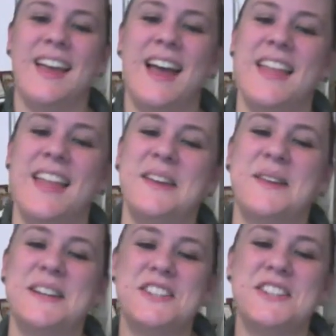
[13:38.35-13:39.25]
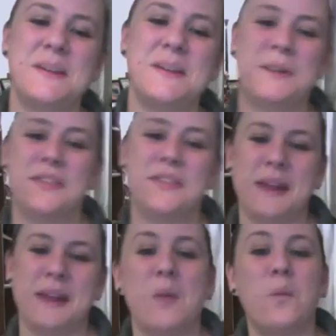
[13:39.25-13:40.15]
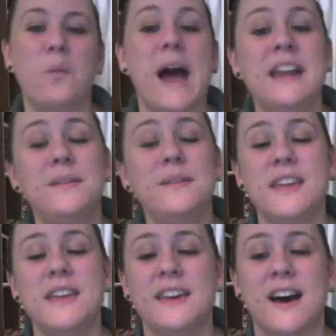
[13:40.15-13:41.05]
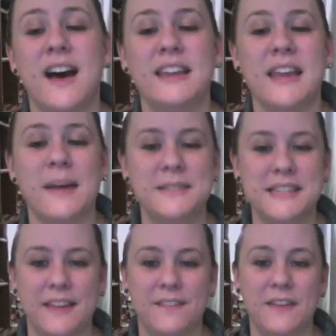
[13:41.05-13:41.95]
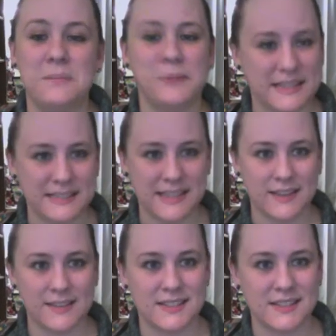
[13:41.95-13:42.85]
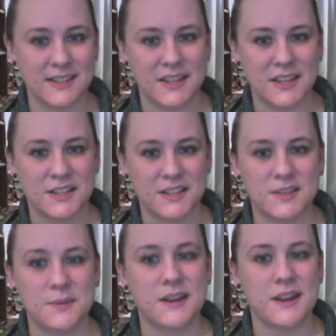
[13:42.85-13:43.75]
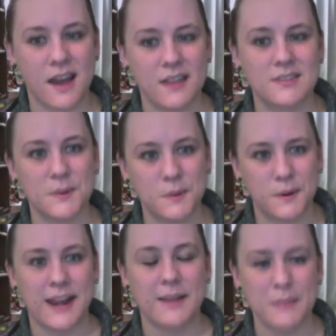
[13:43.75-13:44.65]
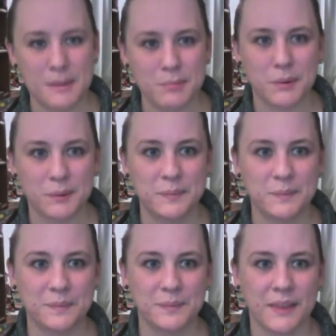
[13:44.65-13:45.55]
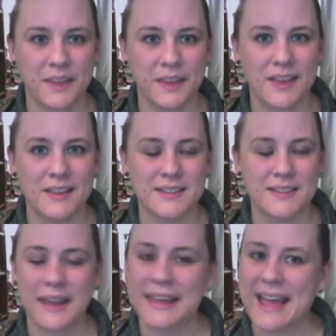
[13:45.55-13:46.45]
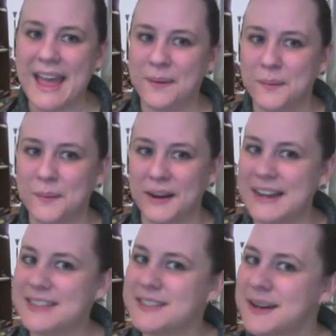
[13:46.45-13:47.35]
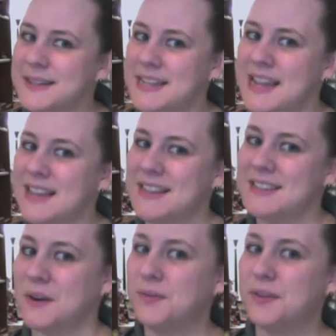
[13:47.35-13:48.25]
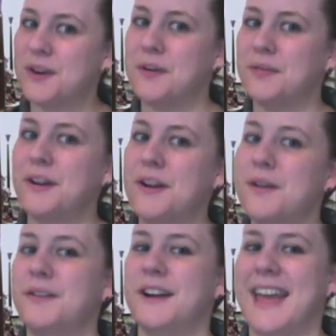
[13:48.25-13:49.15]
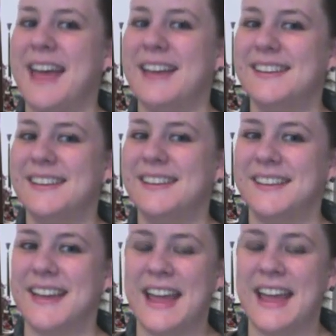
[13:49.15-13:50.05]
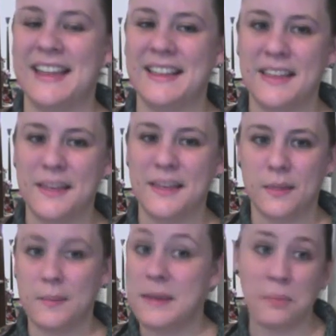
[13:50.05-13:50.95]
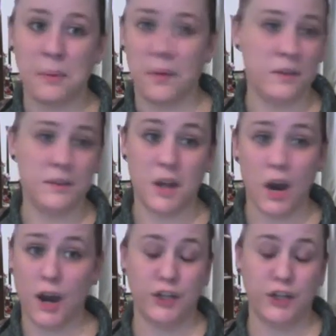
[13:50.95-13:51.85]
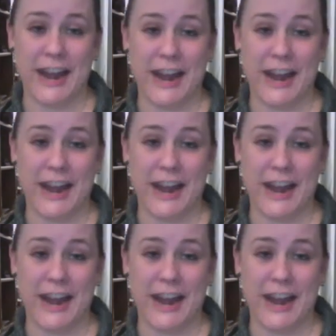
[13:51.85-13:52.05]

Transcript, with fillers: and then question number three why do you think God kept giving blessings to a not so great people? So again, we're going to start seeing this over and over and over again. Okay? The people aren't great.